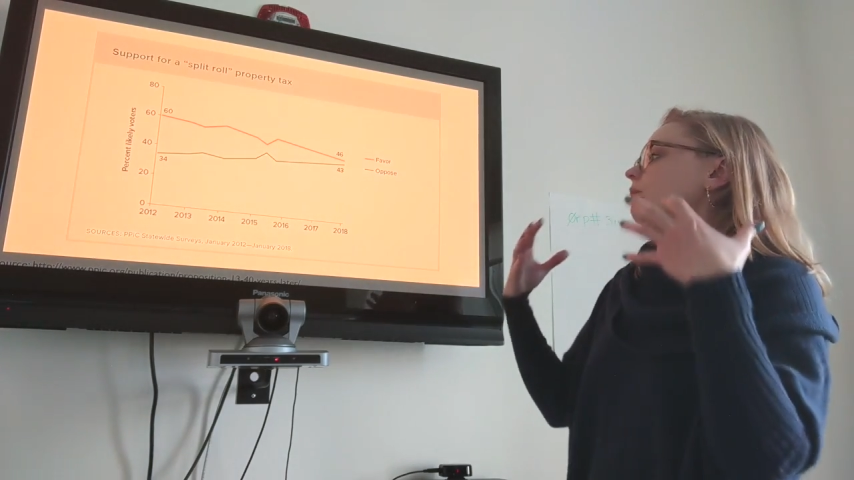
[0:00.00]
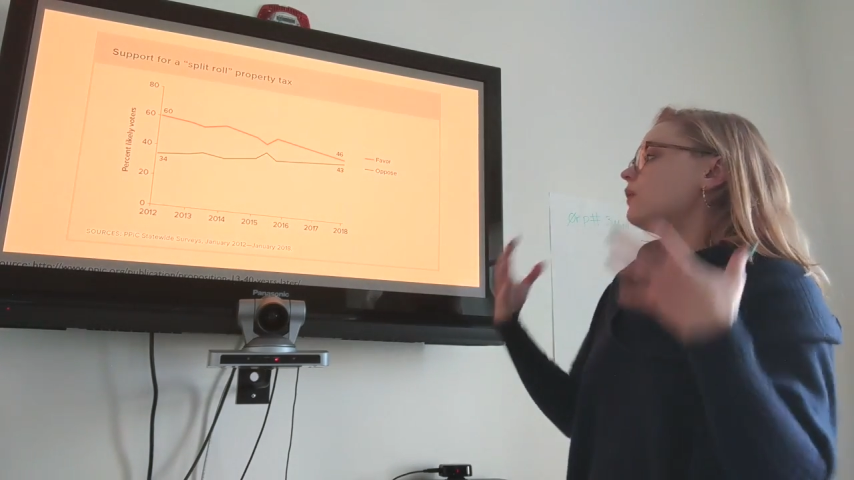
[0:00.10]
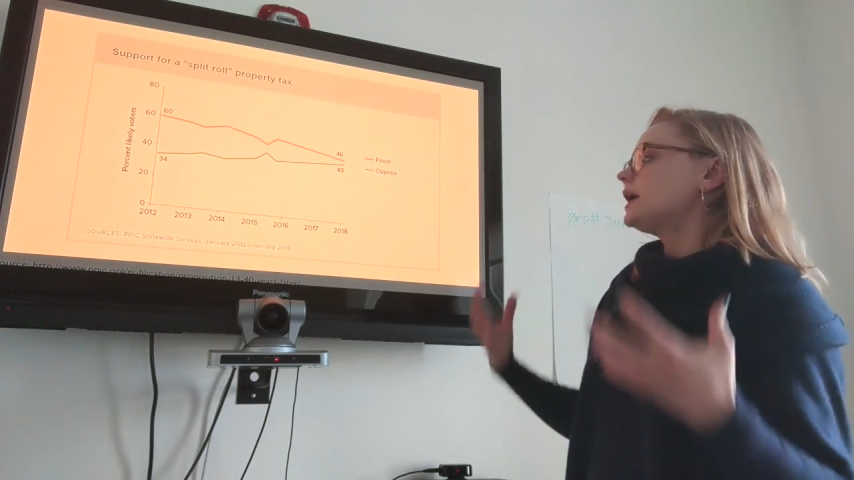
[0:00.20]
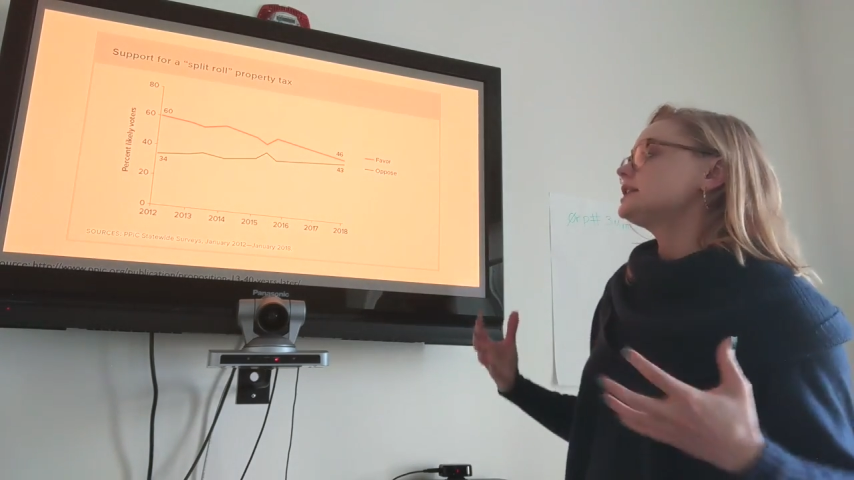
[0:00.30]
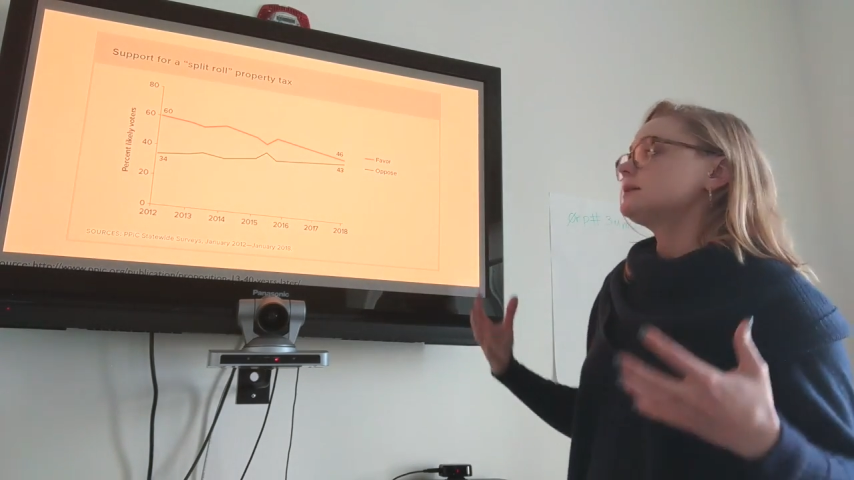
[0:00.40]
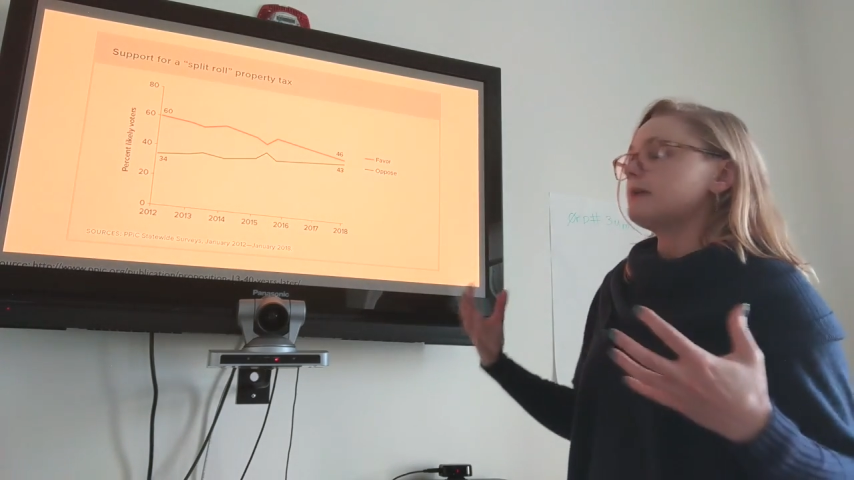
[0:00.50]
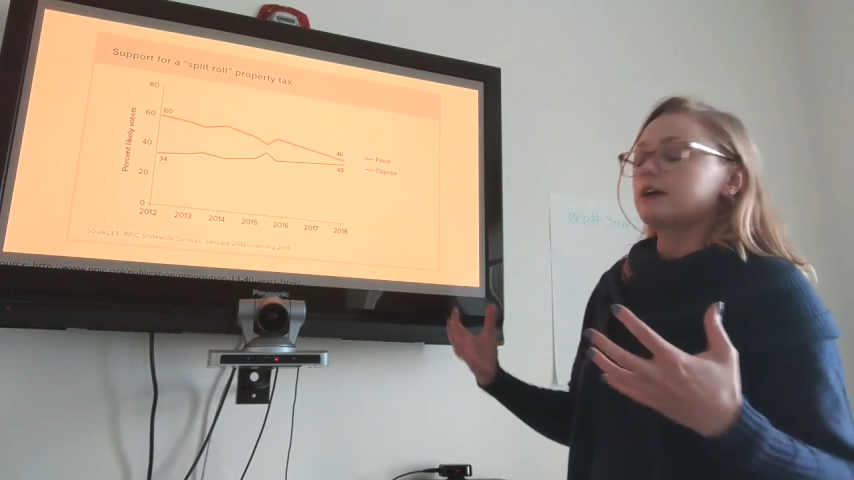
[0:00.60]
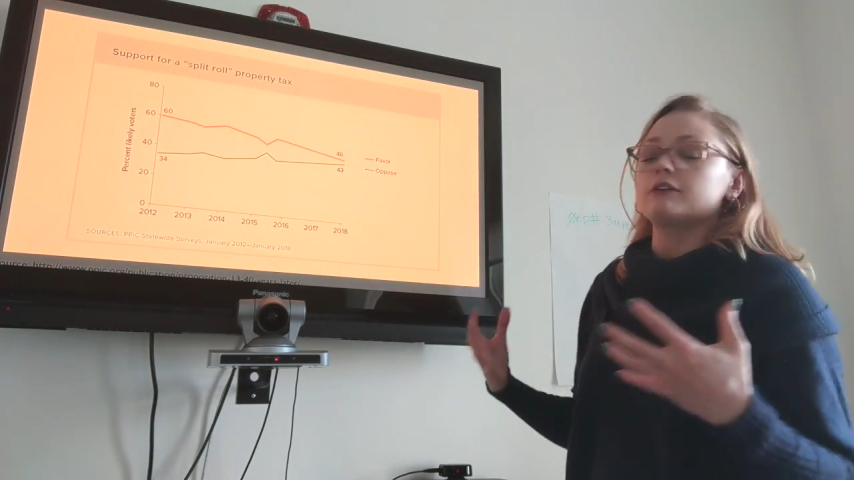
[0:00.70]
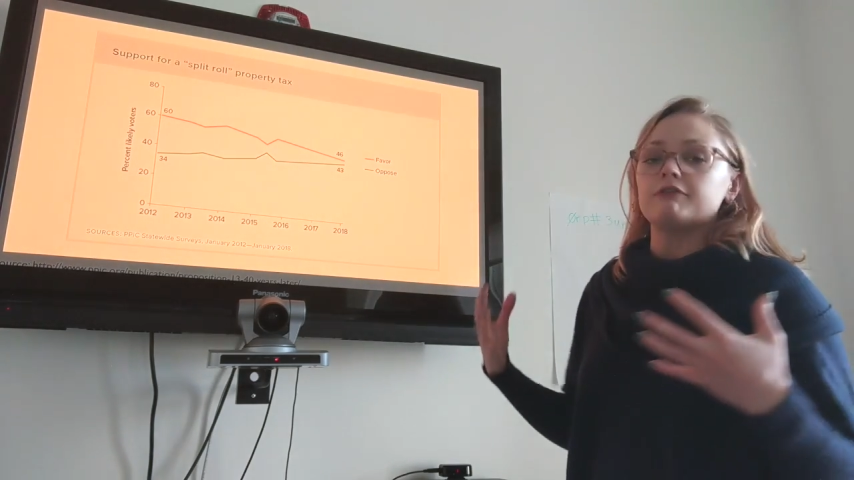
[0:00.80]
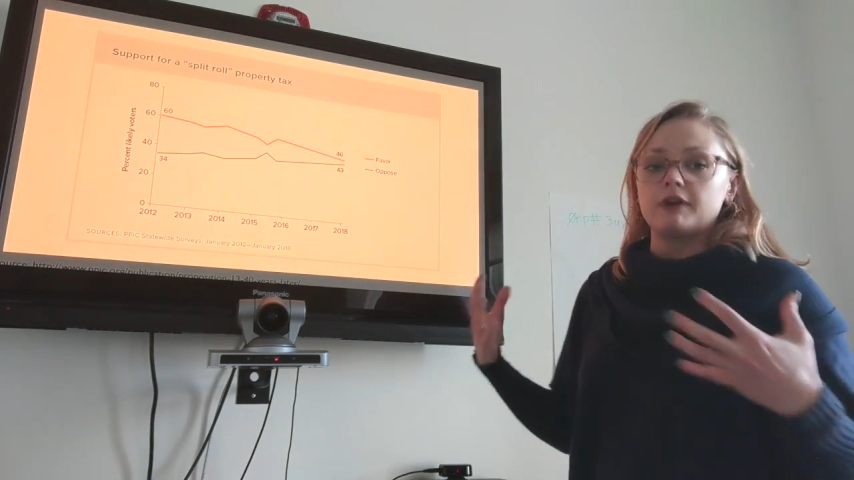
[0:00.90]
want to
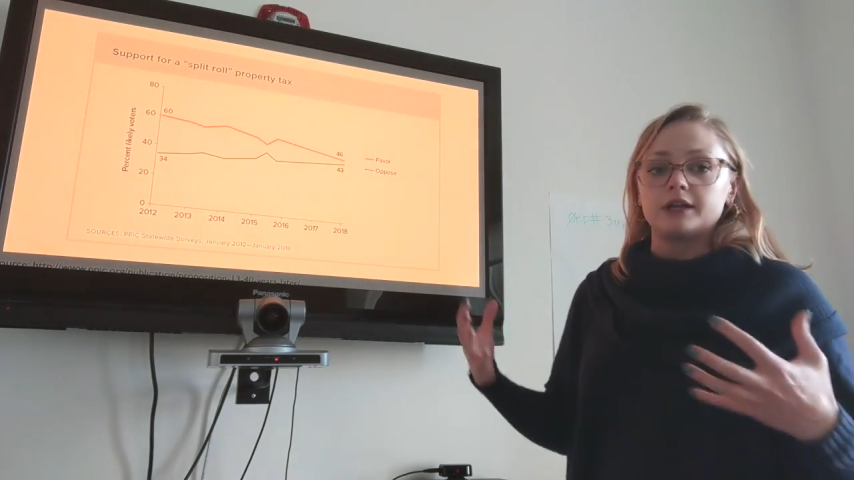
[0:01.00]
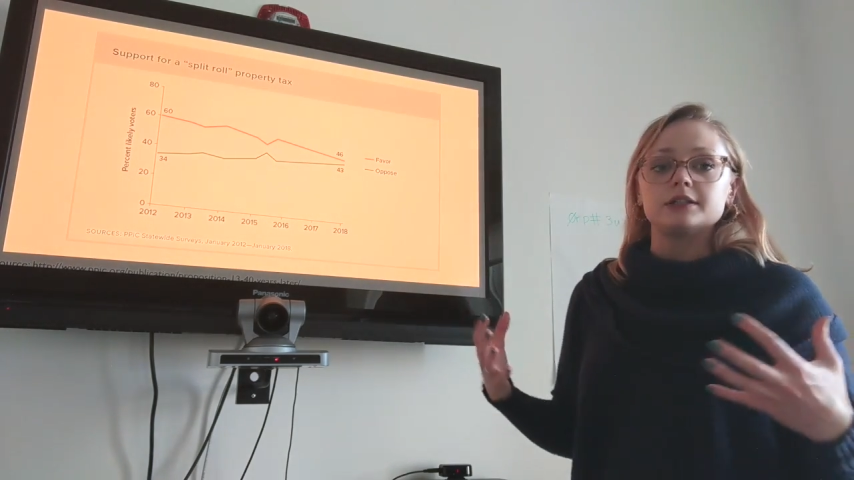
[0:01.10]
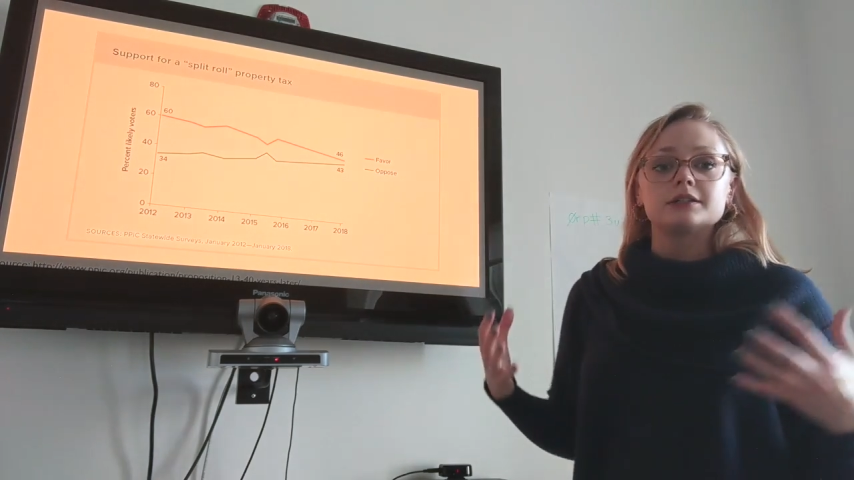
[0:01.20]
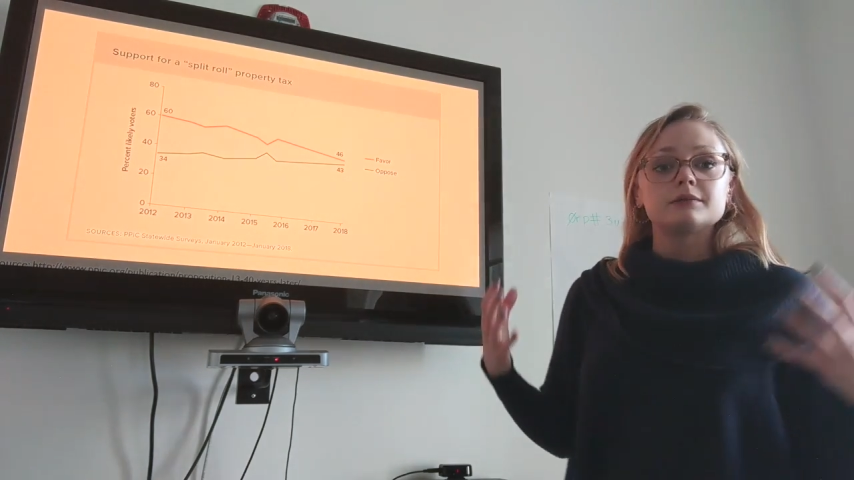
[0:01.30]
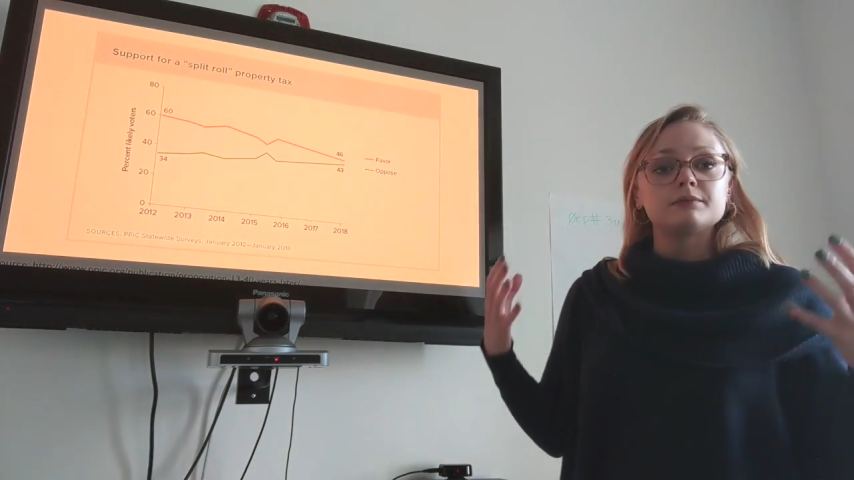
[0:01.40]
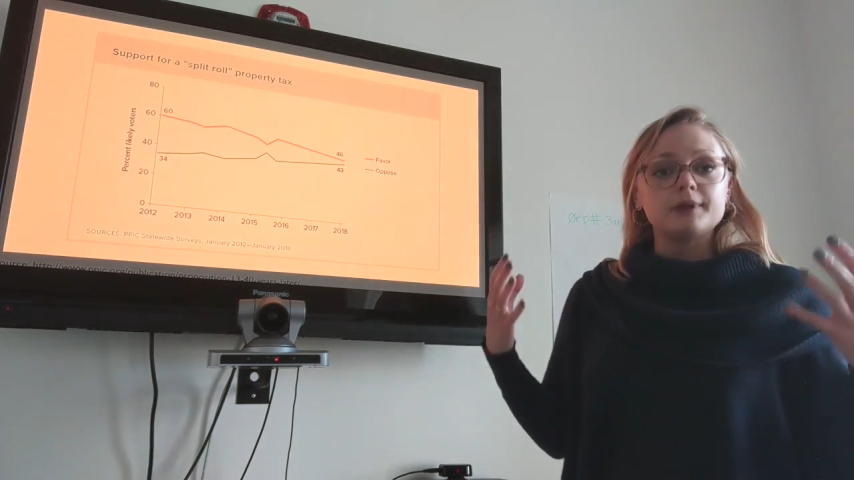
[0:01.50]
better fund